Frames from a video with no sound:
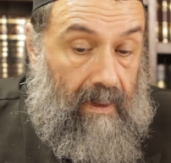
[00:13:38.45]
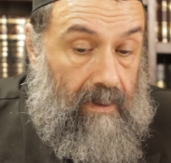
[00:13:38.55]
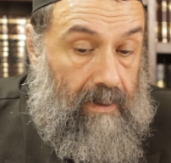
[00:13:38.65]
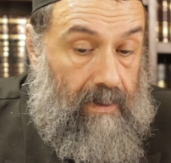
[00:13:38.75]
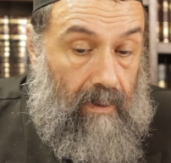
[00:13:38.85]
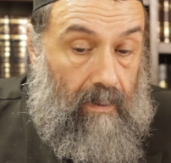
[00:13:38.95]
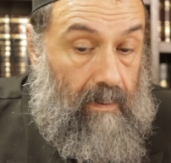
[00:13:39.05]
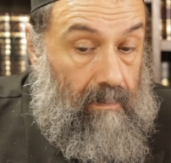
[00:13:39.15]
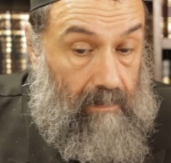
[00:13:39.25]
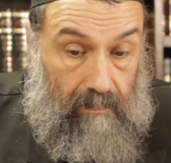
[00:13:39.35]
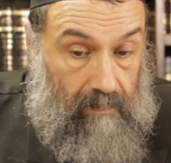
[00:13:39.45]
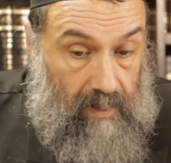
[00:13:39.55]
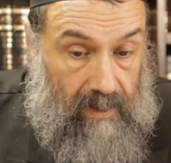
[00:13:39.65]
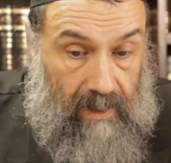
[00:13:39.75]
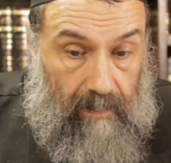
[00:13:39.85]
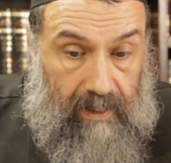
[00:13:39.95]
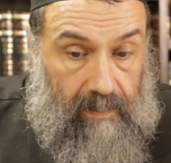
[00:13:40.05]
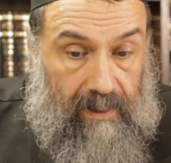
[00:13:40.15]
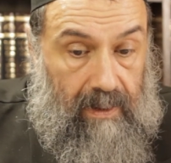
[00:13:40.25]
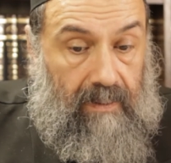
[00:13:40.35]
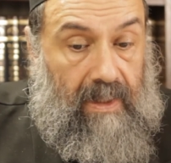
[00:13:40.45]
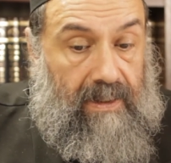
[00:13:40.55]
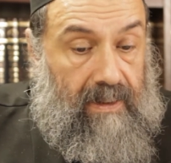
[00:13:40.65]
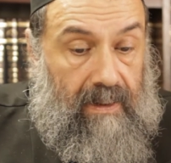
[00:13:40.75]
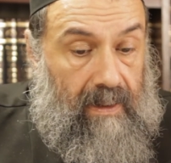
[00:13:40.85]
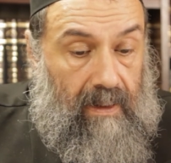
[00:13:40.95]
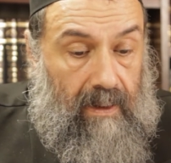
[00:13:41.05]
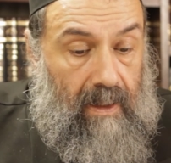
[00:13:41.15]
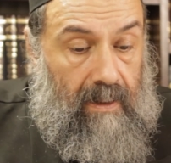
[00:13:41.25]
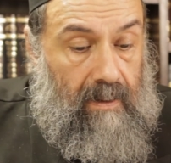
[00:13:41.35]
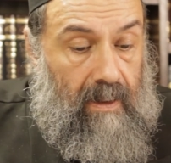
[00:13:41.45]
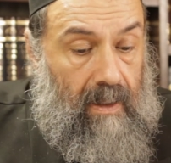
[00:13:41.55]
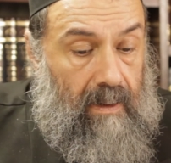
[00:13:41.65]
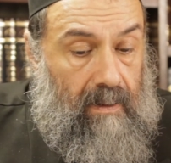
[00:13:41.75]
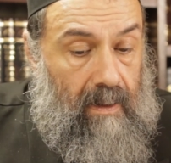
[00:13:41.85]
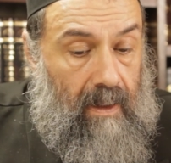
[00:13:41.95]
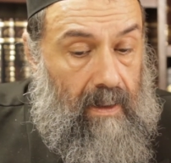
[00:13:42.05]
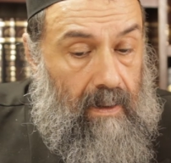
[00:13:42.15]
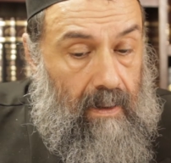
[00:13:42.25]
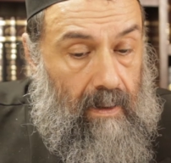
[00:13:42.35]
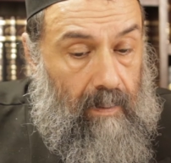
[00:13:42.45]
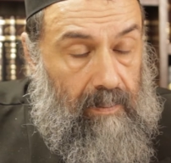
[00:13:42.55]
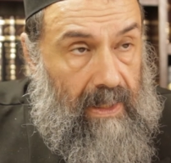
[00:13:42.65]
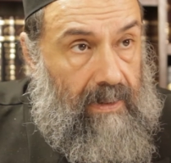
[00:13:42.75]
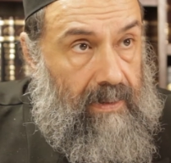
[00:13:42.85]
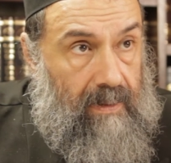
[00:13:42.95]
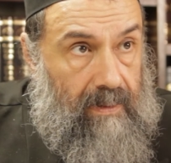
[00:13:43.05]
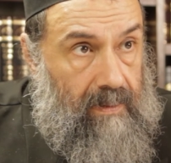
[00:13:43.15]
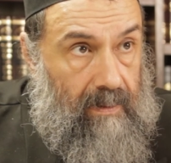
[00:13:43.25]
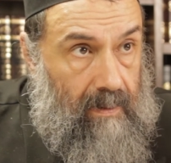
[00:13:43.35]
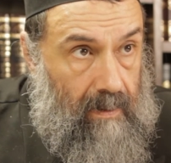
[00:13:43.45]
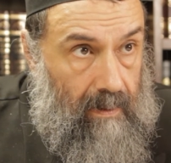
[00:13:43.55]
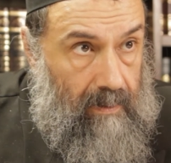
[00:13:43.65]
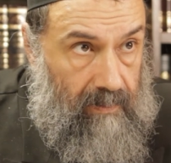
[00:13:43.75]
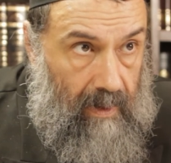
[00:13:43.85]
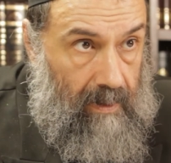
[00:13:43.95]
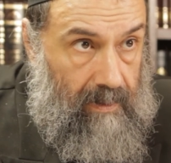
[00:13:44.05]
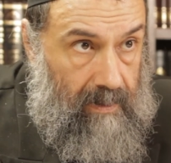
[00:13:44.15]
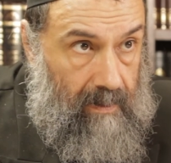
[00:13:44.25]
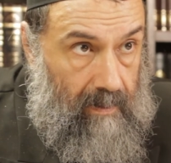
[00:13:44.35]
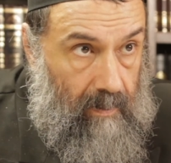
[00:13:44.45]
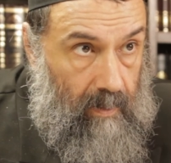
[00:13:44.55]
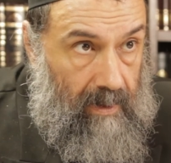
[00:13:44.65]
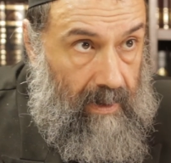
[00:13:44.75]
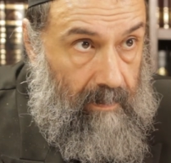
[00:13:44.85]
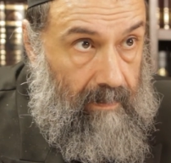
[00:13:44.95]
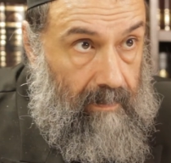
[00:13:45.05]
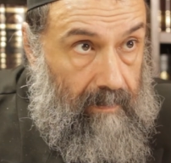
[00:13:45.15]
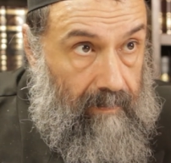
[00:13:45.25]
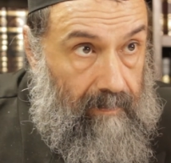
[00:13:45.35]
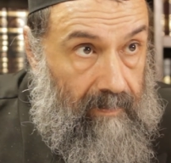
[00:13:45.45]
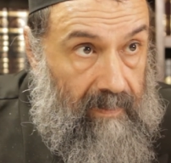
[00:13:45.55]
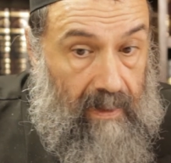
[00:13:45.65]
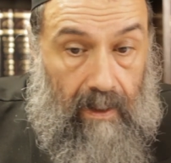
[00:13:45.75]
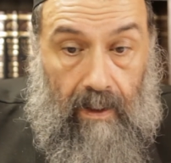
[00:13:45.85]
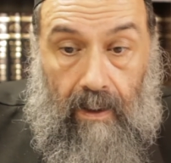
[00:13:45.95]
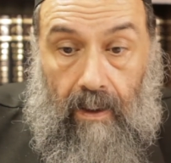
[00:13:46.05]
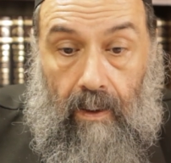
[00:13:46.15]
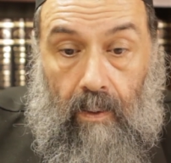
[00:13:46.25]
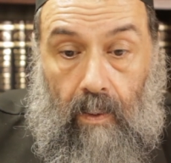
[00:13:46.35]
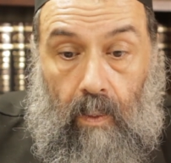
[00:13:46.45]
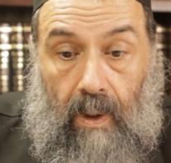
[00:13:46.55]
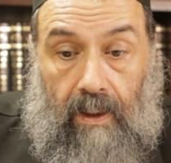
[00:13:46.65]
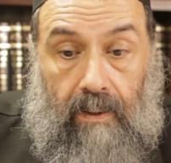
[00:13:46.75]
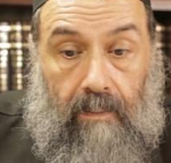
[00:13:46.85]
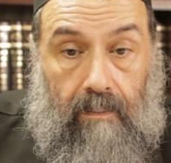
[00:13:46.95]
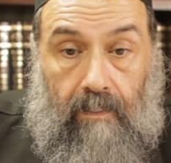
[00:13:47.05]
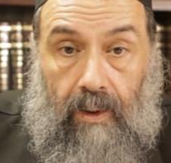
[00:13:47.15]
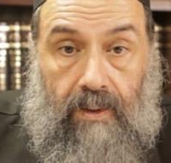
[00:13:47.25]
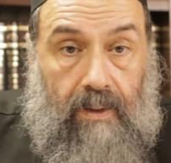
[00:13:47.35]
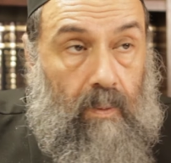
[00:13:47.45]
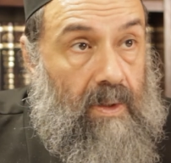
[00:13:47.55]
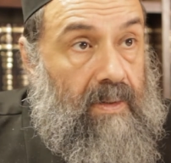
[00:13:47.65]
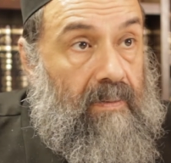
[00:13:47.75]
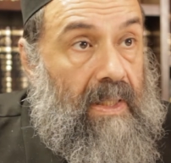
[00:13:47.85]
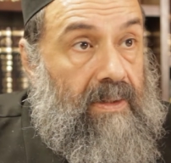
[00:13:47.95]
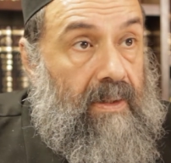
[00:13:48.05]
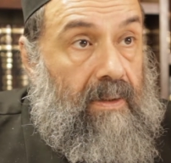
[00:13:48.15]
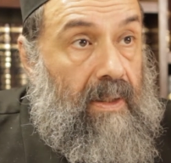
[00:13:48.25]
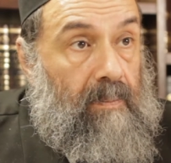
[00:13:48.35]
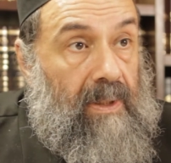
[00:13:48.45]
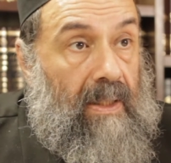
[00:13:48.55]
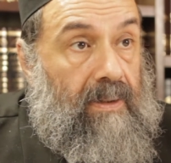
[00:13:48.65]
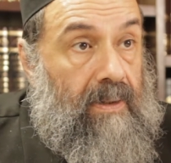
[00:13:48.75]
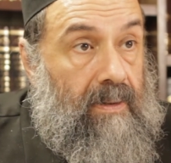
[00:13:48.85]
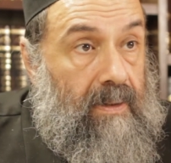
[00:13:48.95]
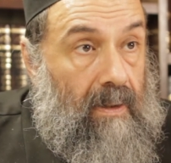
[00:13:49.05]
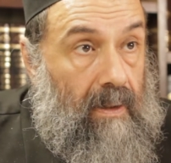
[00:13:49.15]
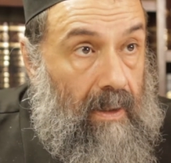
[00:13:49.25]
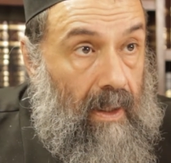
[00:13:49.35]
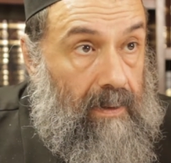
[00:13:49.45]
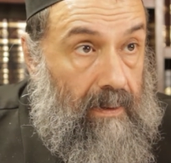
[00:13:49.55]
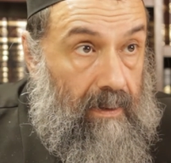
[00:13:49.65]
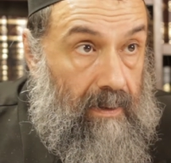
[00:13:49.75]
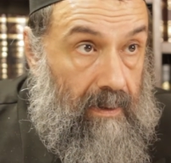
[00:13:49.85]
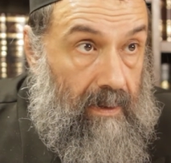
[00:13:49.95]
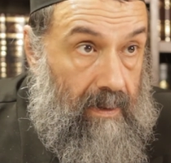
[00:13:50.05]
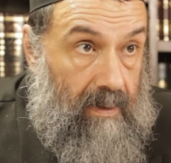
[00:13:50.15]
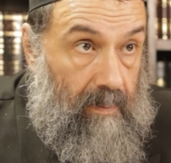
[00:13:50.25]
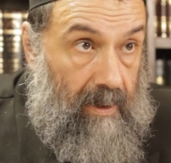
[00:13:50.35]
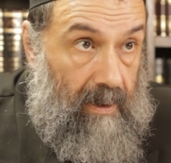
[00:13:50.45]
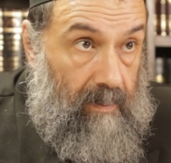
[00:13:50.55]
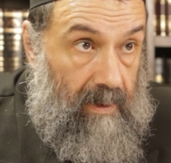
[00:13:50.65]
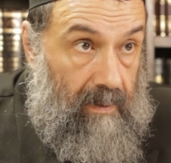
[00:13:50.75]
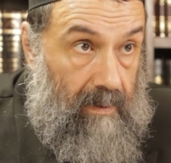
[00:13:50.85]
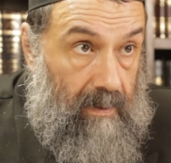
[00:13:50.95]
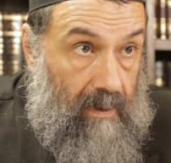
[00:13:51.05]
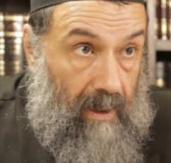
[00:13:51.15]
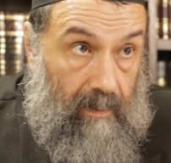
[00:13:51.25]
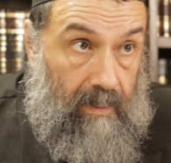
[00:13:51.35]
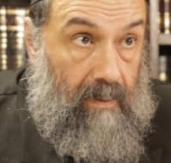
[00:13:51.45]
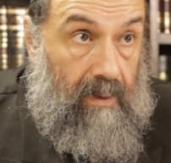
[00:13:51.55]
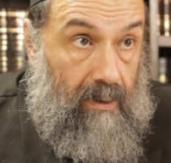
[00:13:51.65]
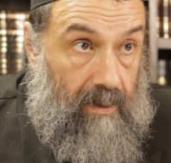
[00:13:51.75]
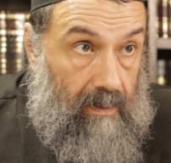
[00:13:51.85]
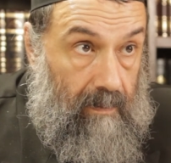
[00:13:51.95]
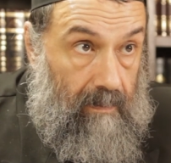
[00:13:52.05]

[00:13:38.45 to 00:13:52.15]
So some people they arrested and they planted drugs with them. One person was arrested, they planted a gun in his apartment and munition.